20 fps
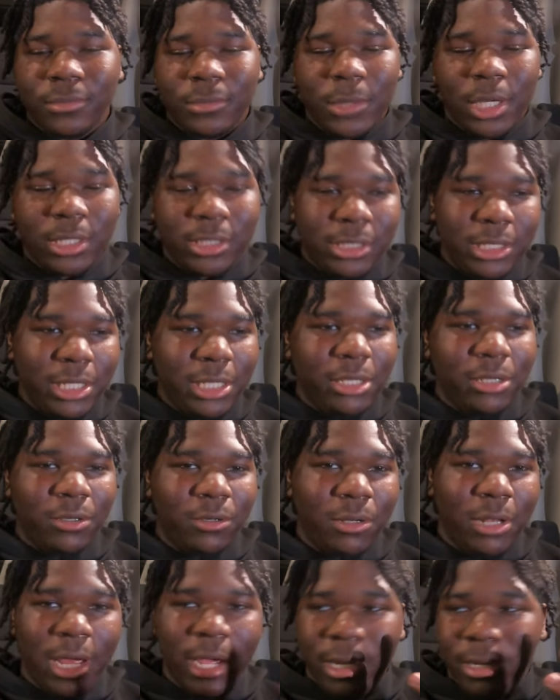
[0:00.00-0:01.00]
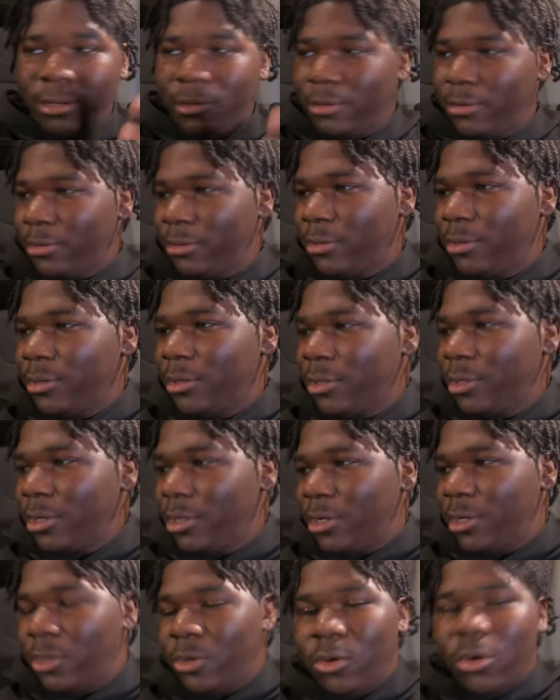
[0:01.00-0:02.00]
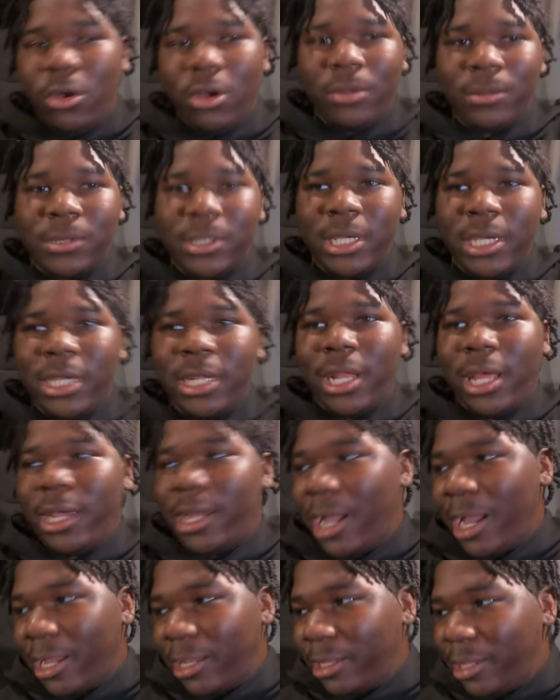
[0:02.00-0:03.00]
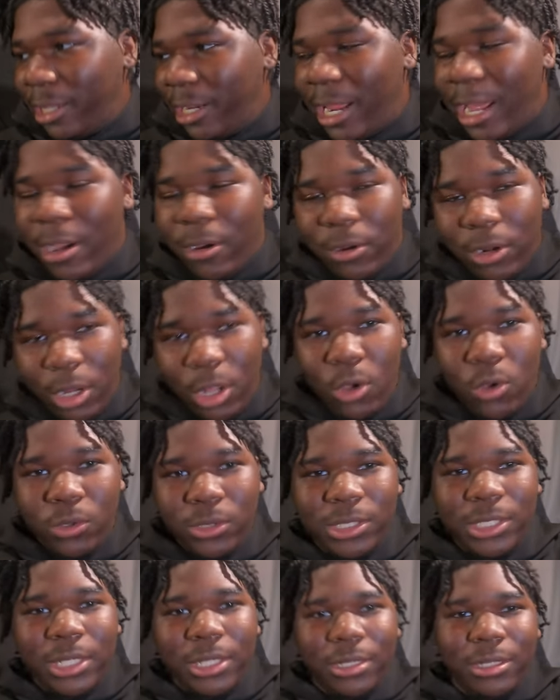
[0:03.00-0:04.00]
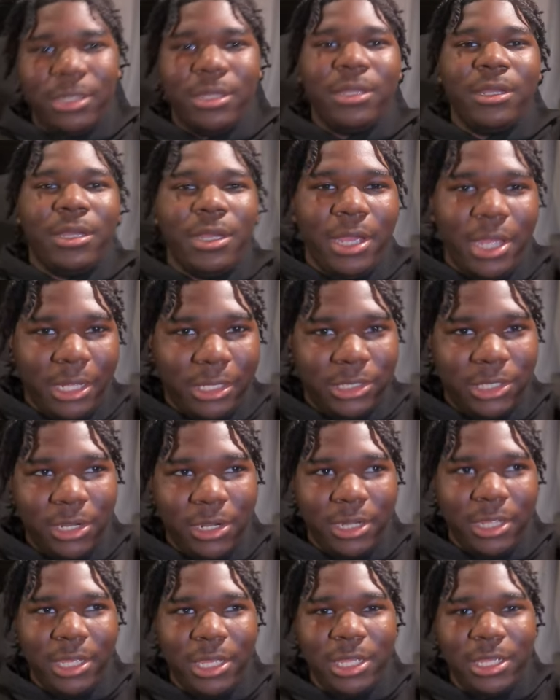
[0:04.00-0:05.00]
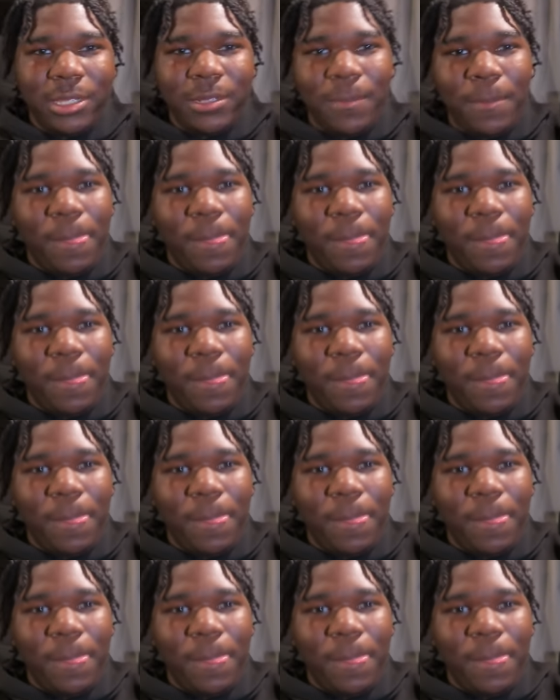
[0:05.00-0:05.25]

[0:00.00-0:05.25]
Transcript: until like, you know what I'm saying? Like I get out, close it, and turn the key.